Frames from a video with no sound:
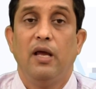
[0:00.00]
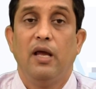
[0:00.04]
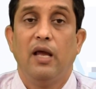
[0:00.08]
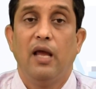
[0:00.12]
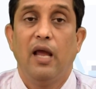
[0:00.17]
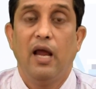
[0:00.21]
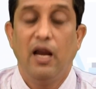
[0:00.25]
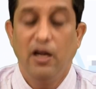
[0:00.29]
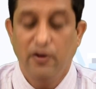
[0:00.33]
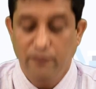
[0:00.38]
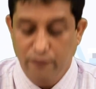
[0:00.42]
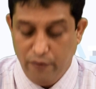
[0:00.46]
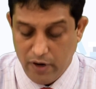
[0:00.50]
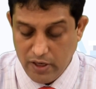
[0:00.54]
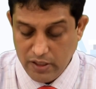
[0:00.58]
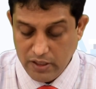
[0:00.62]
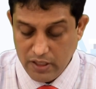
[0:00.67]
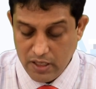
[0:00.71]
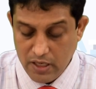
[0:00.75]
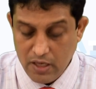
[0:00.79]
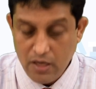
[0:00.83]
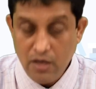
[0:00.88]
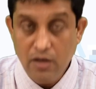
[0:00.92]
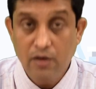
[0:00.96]
And
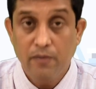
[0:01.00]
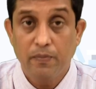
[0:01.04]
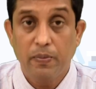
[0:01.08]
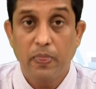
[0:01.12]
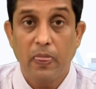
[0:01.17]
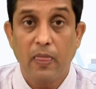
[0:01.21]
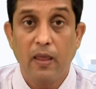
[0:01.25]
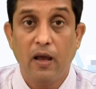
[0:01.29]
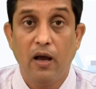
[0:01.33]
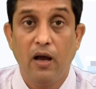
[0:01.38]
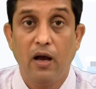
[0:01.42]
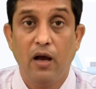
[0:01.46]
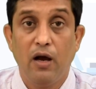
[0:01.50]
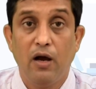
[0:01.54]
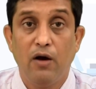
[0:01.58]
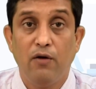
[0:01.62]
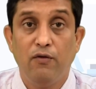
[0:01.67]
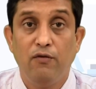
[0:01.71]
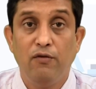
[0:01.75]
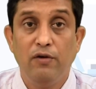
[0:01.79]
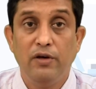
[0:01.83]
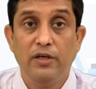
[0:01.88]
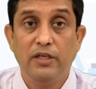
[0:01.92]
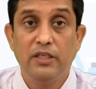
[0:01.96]
further
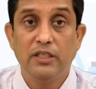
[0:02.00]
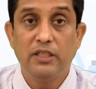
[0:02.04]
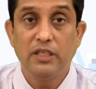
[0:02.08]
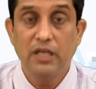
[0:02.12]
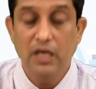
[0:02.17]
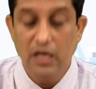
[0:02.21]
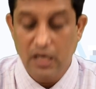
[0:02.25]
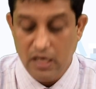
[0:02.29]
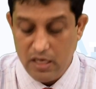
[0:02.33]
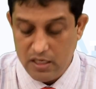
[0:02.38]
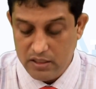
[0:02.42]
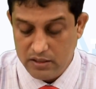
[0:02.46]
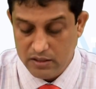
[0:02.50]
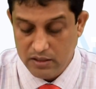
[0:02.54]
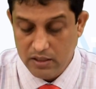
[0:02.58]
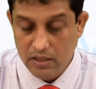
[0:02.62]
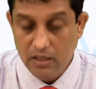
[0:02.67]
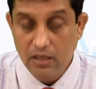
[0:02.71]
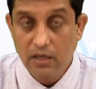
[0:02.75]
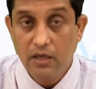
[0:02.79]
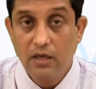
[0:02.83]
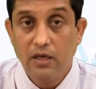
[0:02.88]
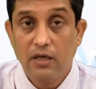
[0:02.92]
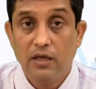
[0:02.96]
we will discuss
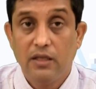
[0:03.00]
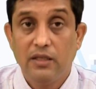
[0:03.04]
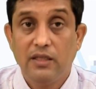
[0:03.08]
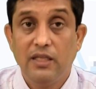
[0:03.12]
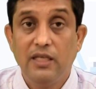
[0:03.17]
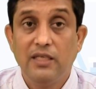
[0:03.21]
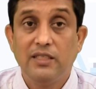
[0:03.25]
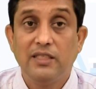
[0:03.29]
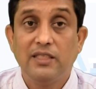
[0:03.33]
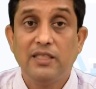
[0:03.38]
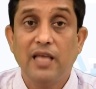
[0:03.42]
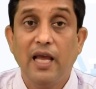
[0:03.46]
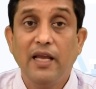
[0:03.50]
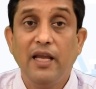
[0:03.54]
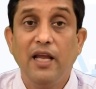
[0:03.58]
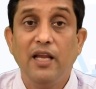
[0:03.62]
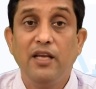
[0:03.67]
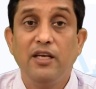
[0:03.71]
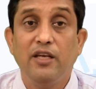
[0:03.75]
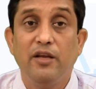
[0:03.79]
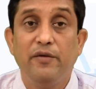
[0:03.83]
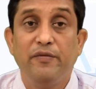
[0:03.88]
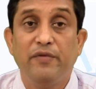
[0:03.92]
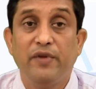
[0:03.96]
the
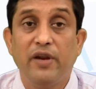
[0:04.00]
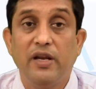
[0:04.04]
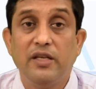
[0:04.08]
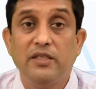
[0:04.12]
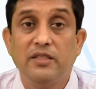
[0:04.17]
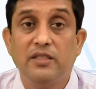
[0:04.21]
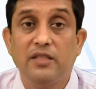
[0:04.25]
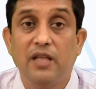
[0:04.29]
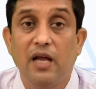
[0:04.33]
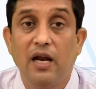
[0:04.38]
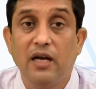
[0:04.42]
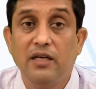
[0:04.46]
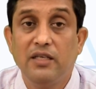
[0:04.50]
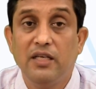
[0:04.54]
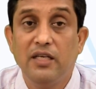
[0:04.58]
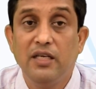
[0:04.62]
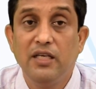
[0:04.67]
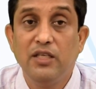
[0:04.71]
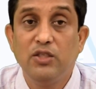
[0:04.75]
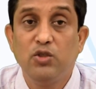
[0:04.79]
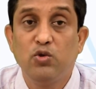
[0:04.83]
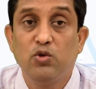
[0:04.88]
second difference, that is